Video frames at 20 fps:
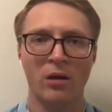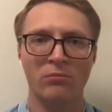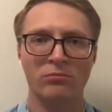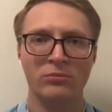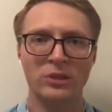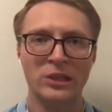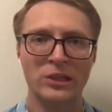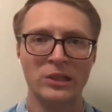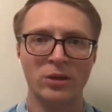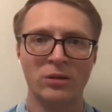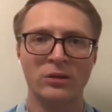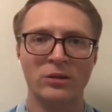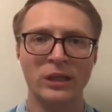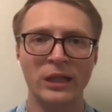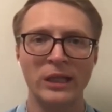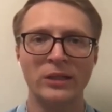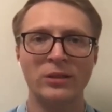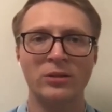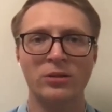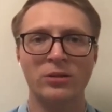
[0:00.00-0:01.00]
start
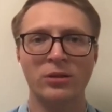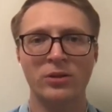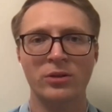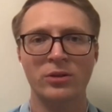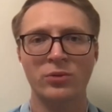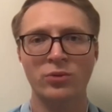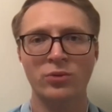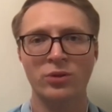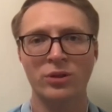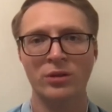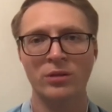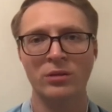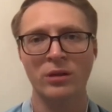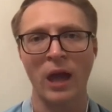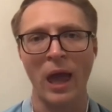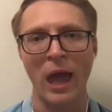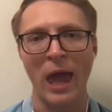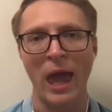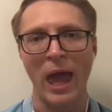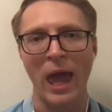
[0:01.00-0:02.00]
introducing
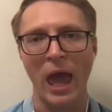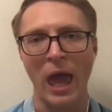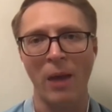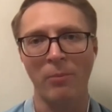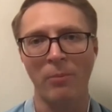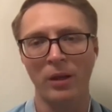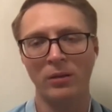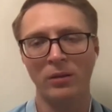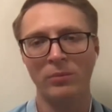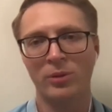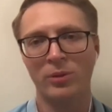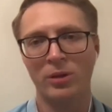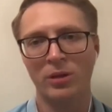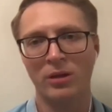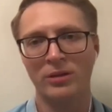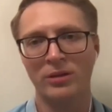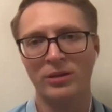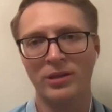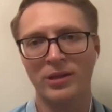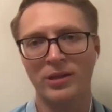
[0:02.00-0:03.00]
ML
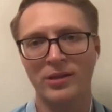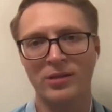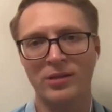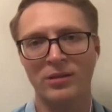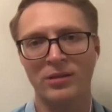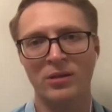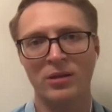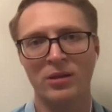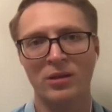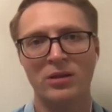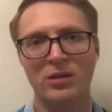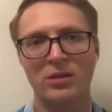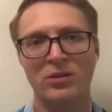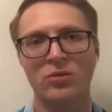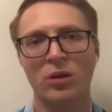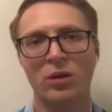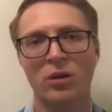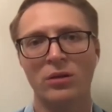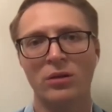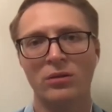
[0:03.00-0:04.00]
practice,
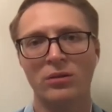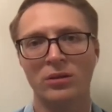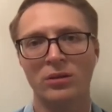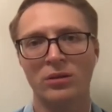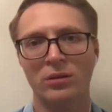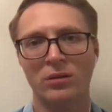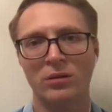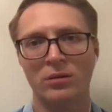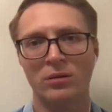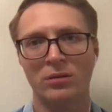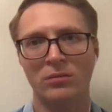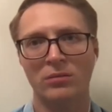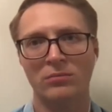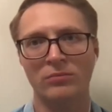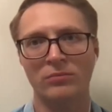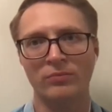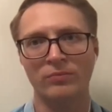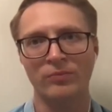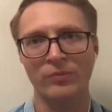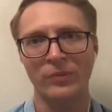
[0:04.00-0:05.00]
start
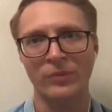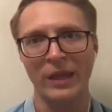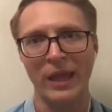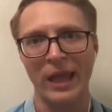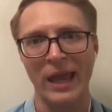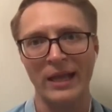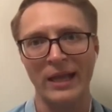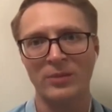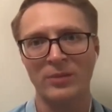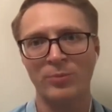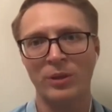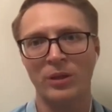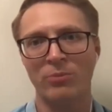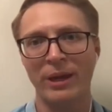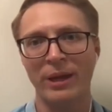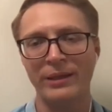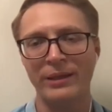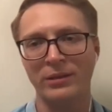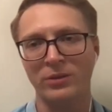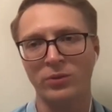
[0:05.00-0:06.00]

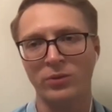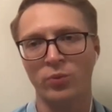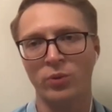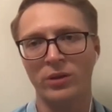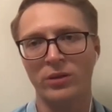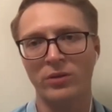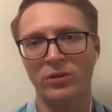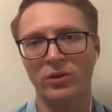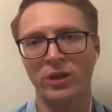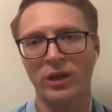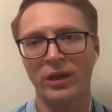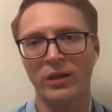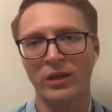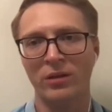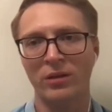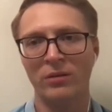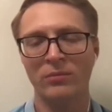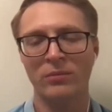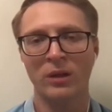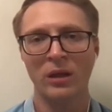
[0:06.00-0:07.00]
experimenting with the data,